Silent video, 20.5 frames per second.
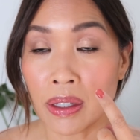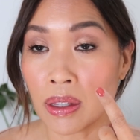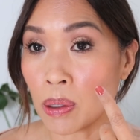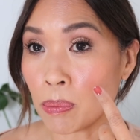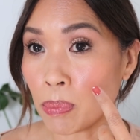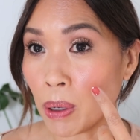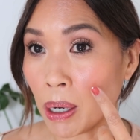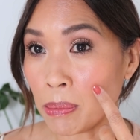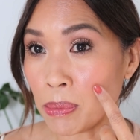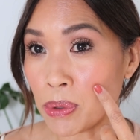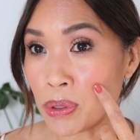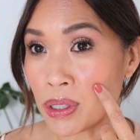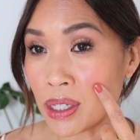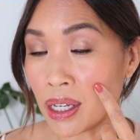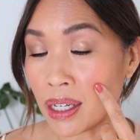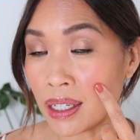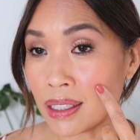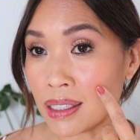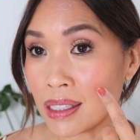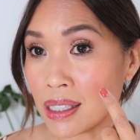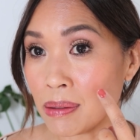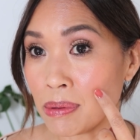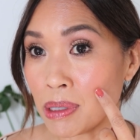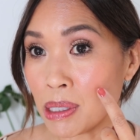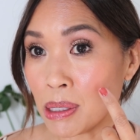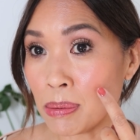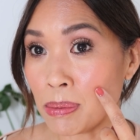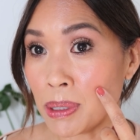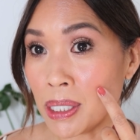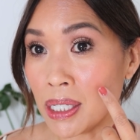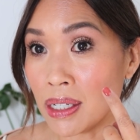the primer side seems
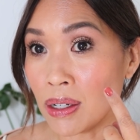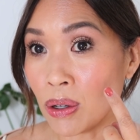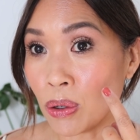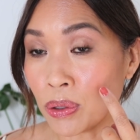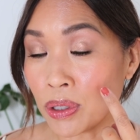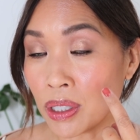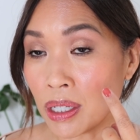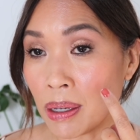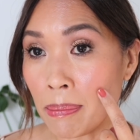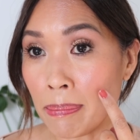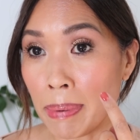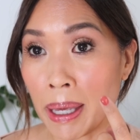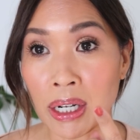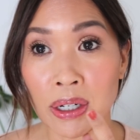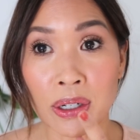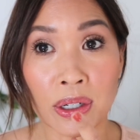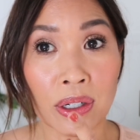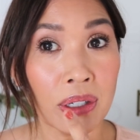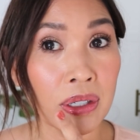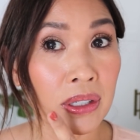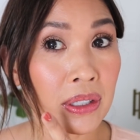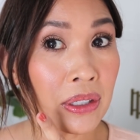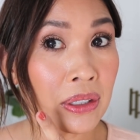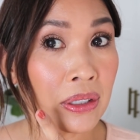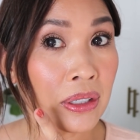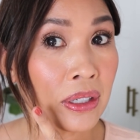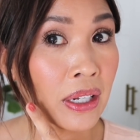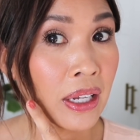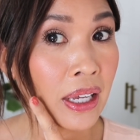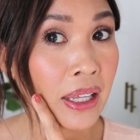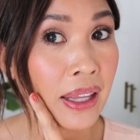to be holding it better
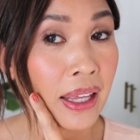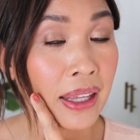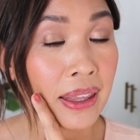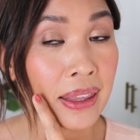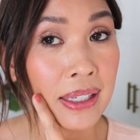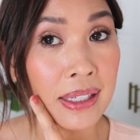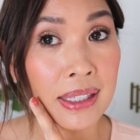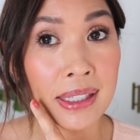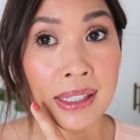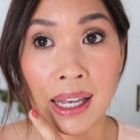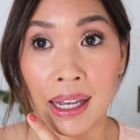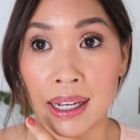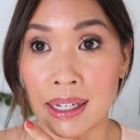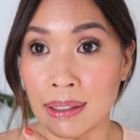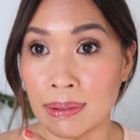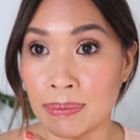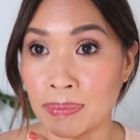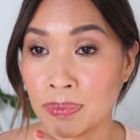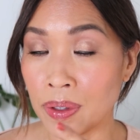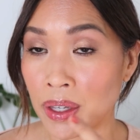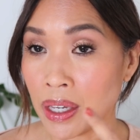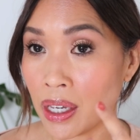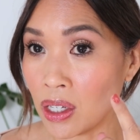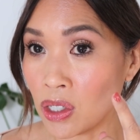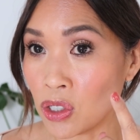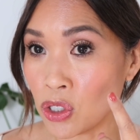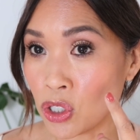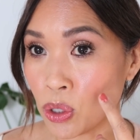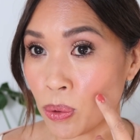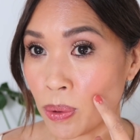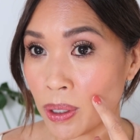than this side
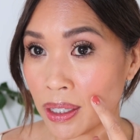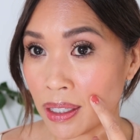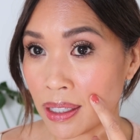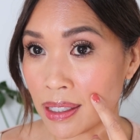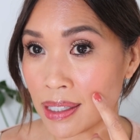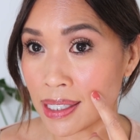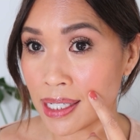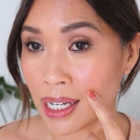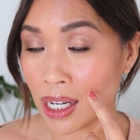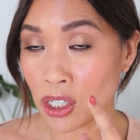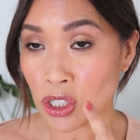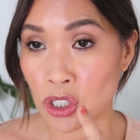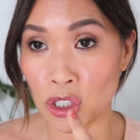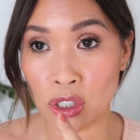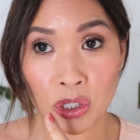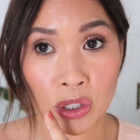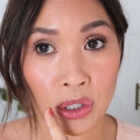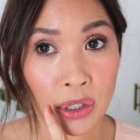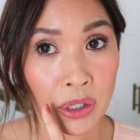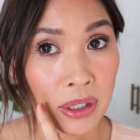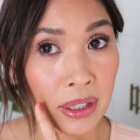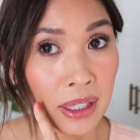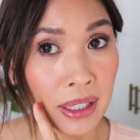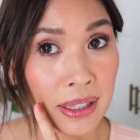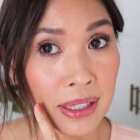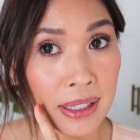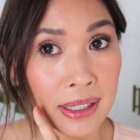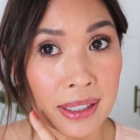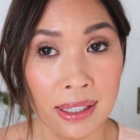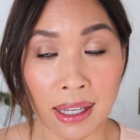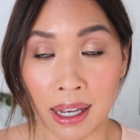and showing less texture than
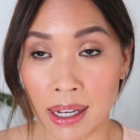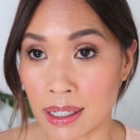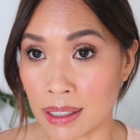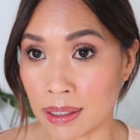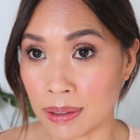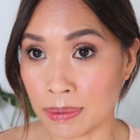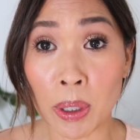this side.